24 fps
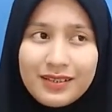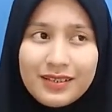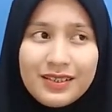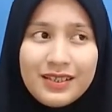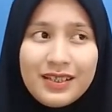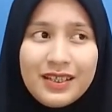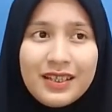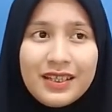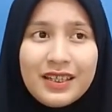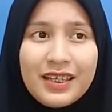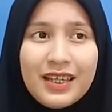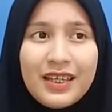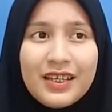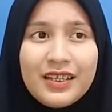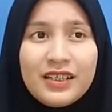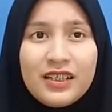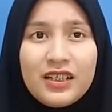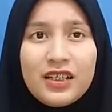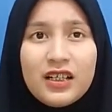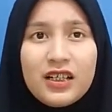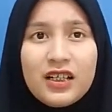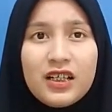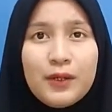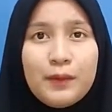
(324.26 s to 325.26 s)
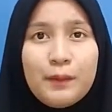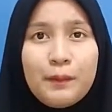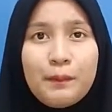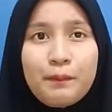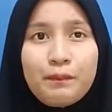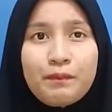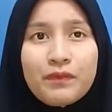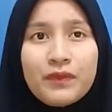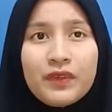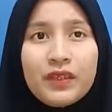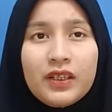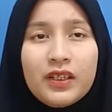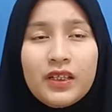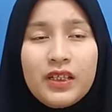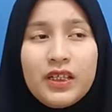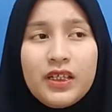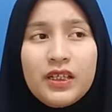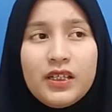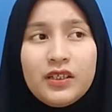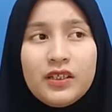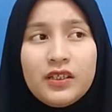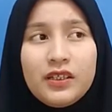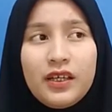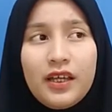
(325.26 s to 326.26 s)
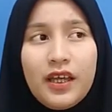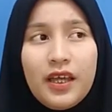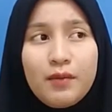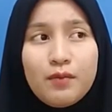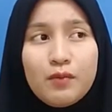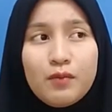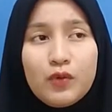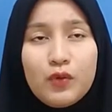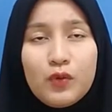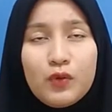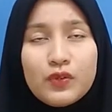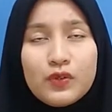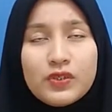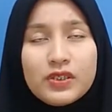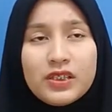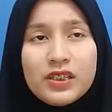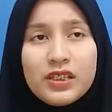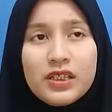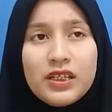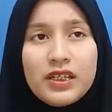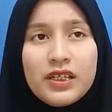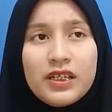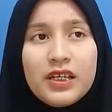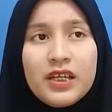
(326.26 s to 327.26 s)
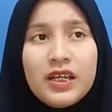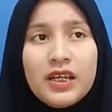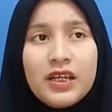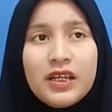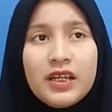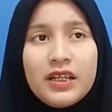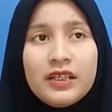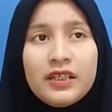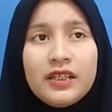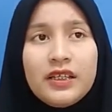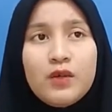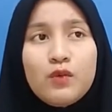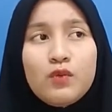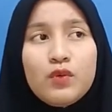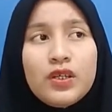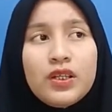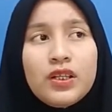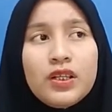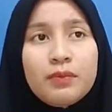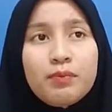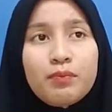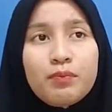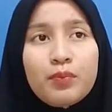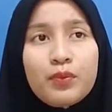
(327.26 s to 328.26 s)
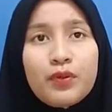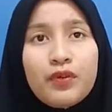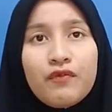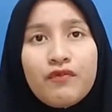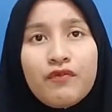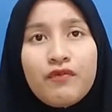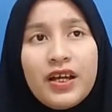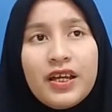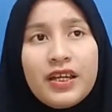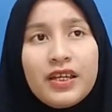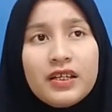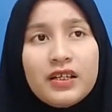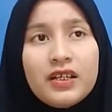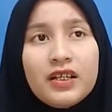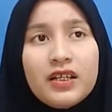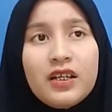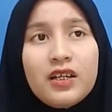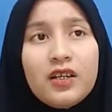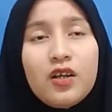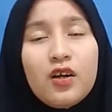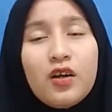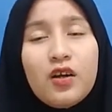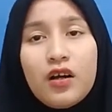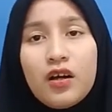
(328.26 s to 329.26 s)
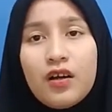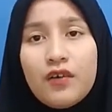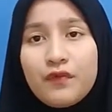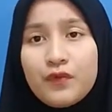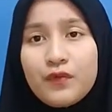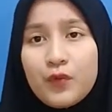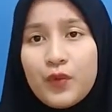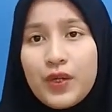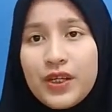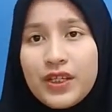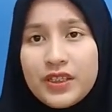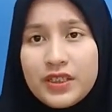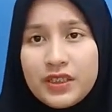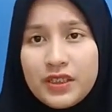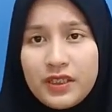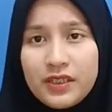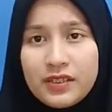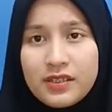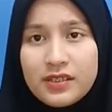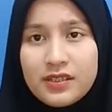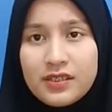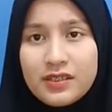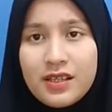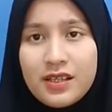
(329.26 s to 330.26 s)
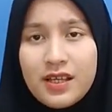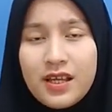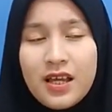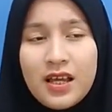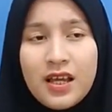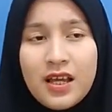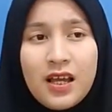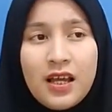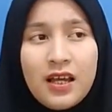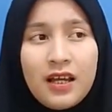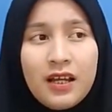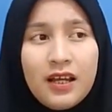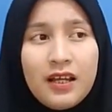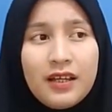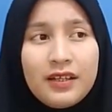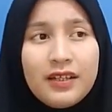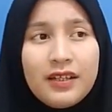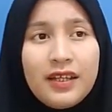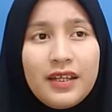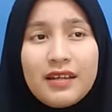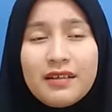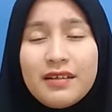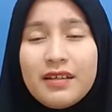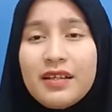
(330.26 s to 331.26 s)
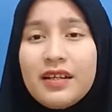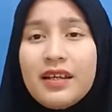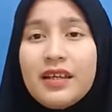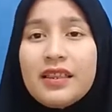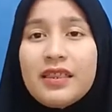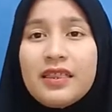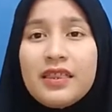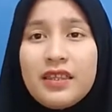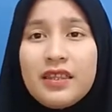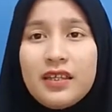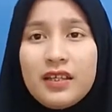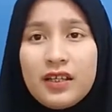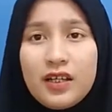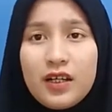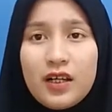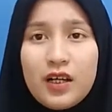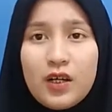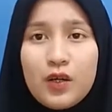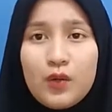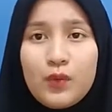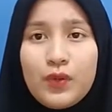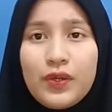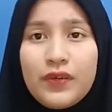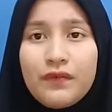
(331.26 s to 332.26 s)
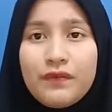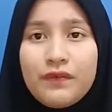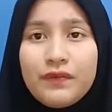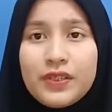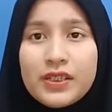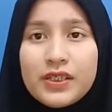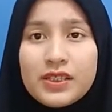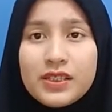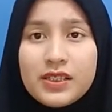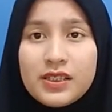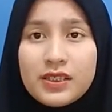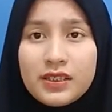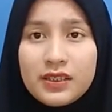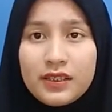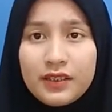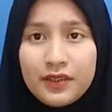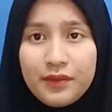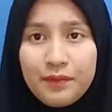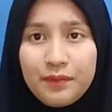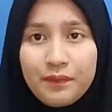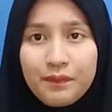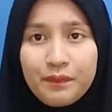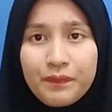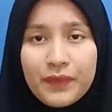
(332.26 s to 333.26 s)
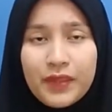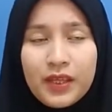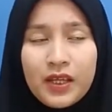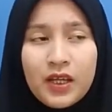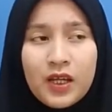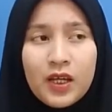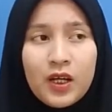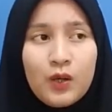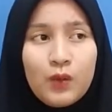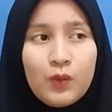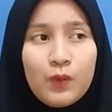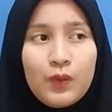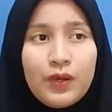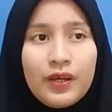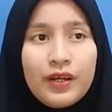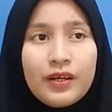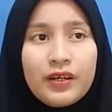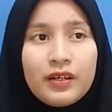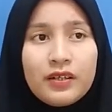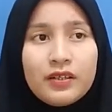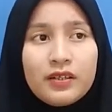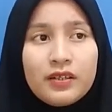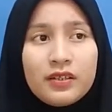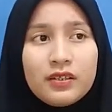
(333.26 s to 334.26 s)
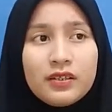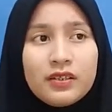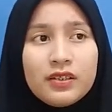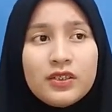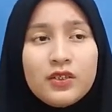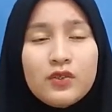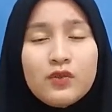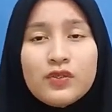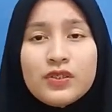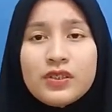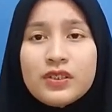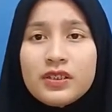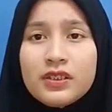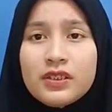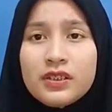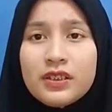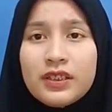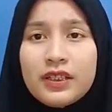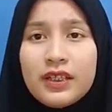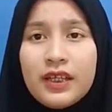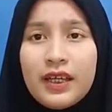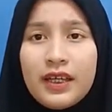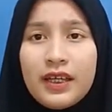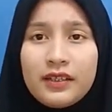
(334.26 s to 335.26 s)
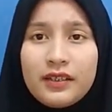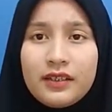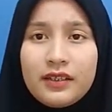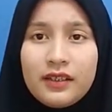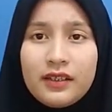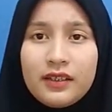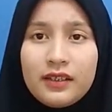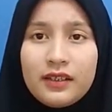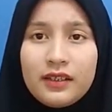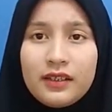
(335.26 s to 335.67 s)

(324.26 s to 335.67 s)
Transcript: they can in MOOC they will provide a lot of questions that related with the system, where the user can